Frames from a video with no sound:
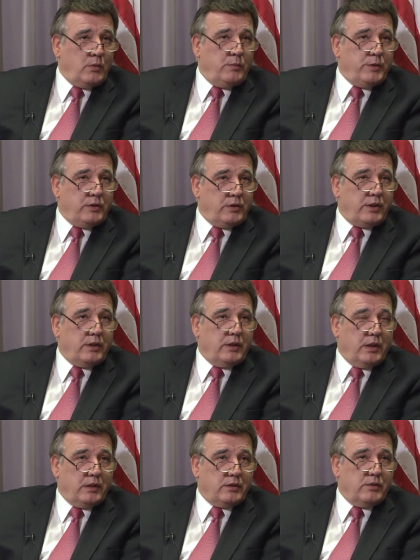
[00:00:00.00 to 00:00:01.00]
we'll be
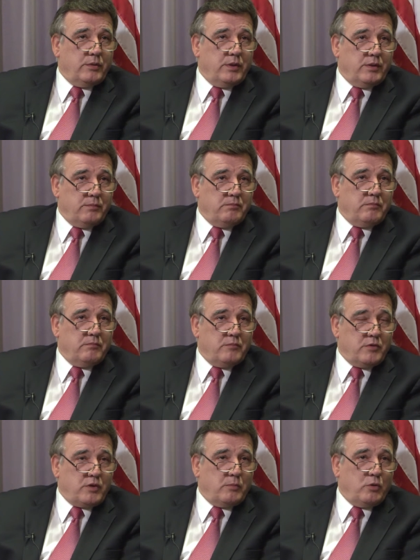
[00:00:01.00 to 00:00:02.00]
looking at doing
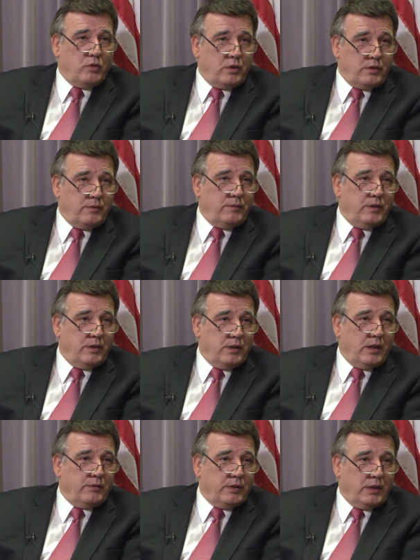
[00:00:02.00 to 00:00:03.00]
some more in
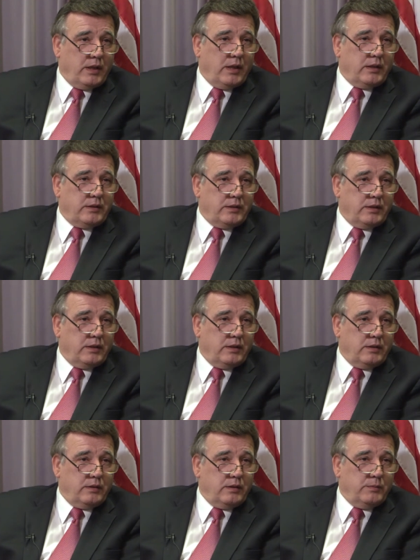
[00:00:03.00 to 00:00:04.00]
that regard,
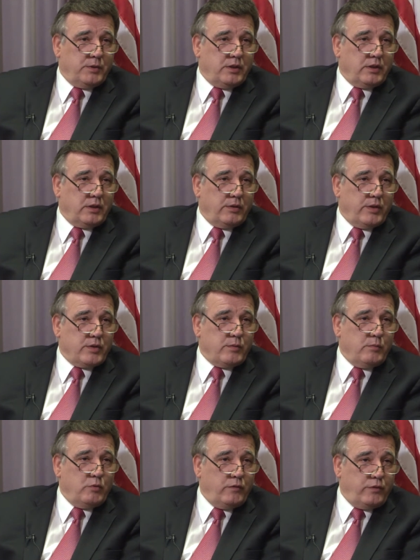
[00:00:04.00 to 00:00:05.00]
in particular as we
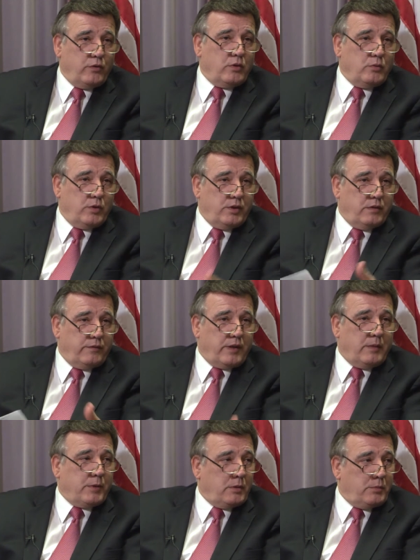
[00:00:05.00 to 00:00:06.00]
move forward with the environmental